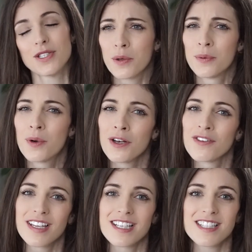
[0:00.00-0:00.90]
We all kind
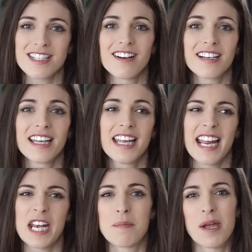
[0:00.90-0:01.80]
of get stuck
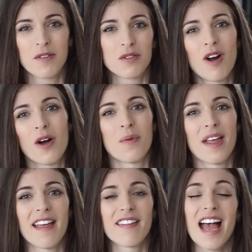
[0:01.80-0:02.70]
in a bit of a rut
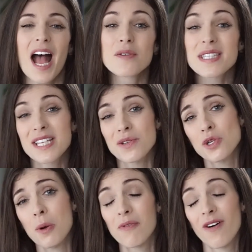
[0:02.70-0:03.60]
where the house gets on
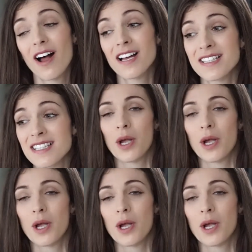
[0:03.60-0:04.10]
top of us,